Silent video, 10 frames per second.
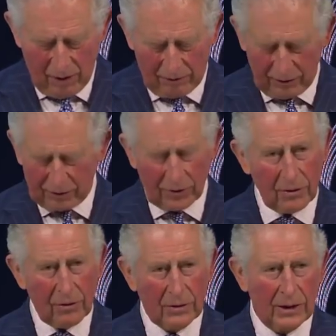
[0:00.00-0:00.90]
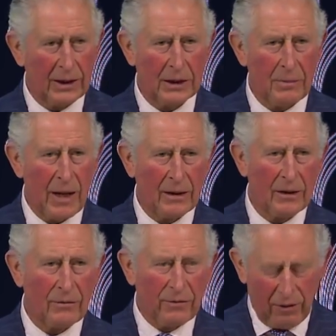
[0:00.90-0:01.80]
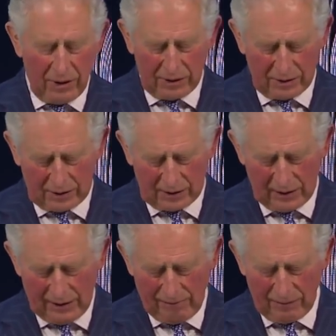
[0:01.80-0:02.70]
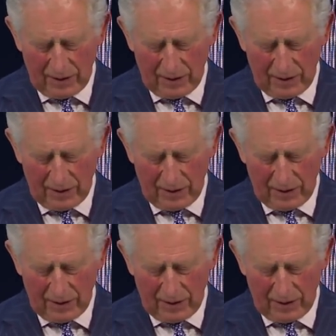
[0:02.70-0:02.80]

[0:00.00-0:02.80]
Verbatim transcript: of restored and expanded forests,